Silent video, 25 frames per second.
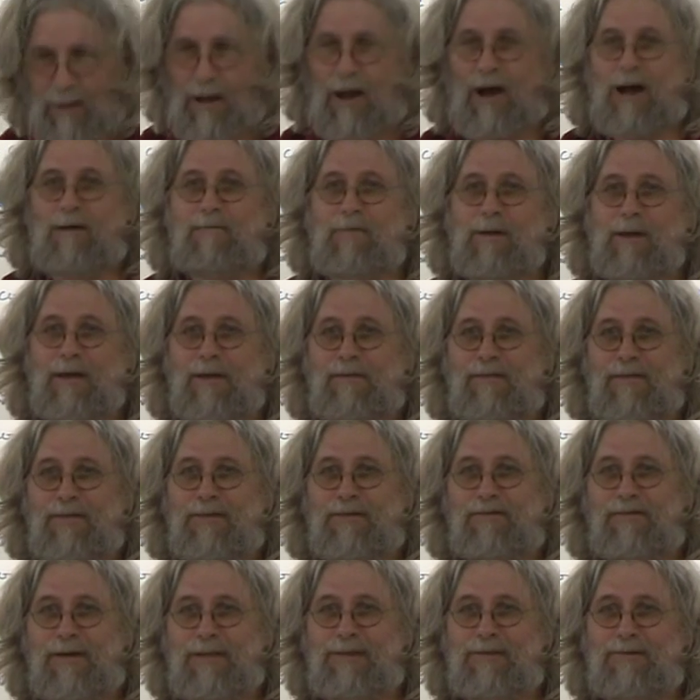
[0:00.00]
I believe in
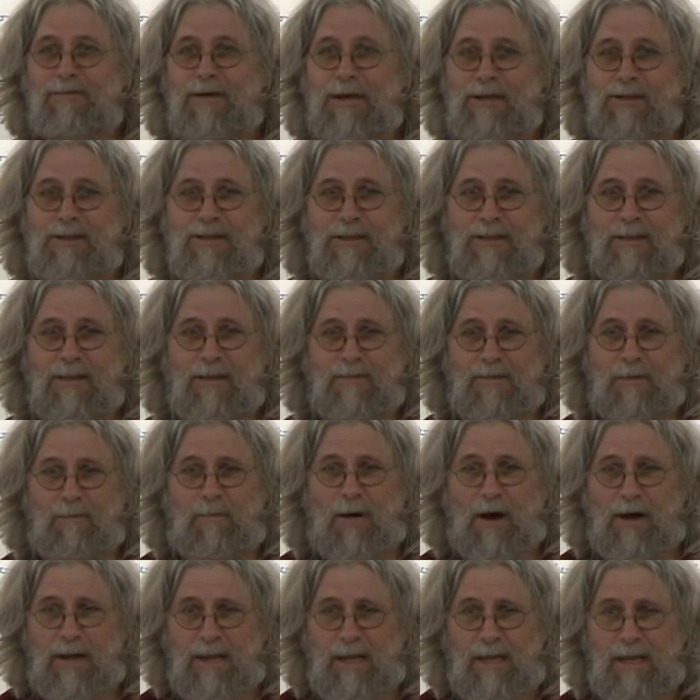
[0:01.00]
the resurrection of the
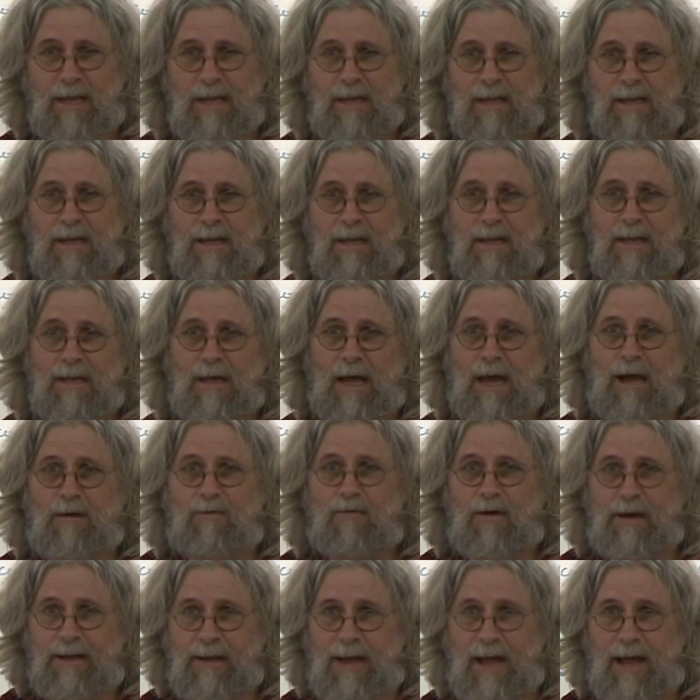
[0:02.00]
body, and
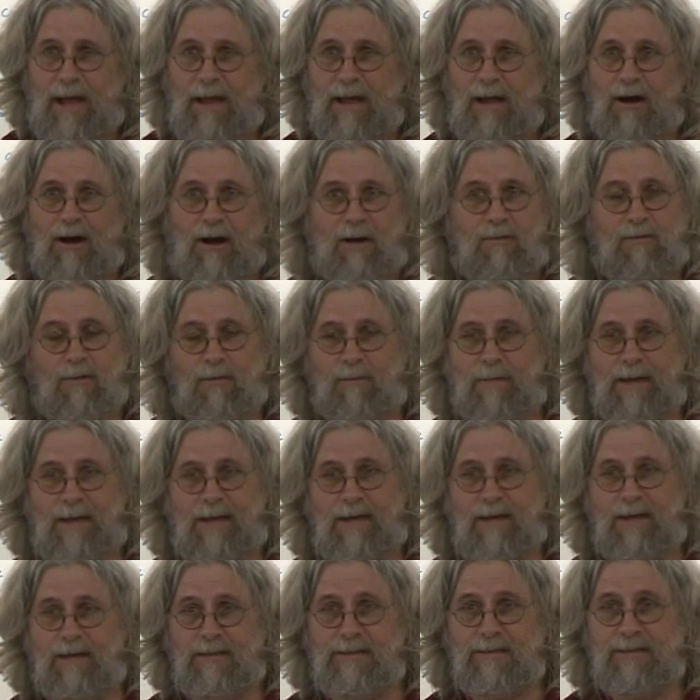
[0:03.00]
one day I will be
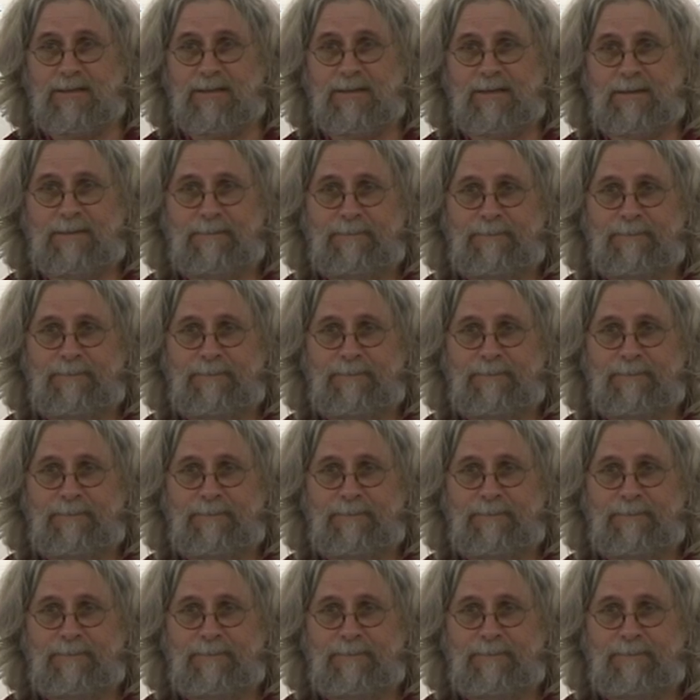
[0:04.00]
healed.